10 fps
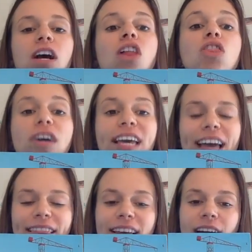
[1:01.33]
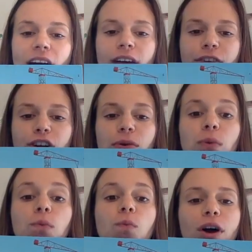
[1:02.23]
Looking at the cover,
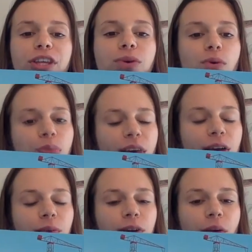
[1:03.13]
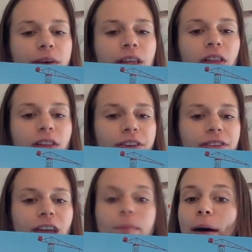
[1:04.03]
what do you think we're going to
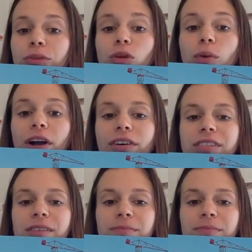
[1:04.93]
learn about the world?